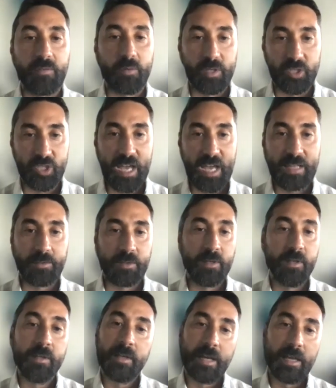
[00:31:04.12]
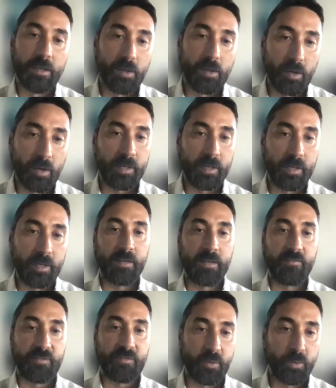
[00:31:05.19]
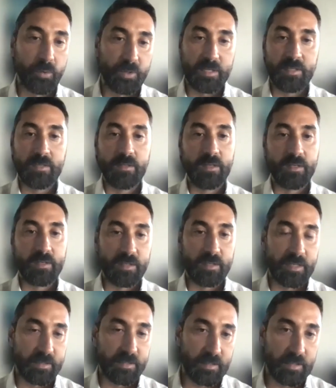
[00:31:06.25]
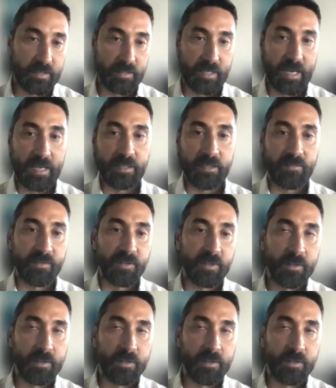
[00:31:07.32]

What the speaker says: for each other and learning through this kind of,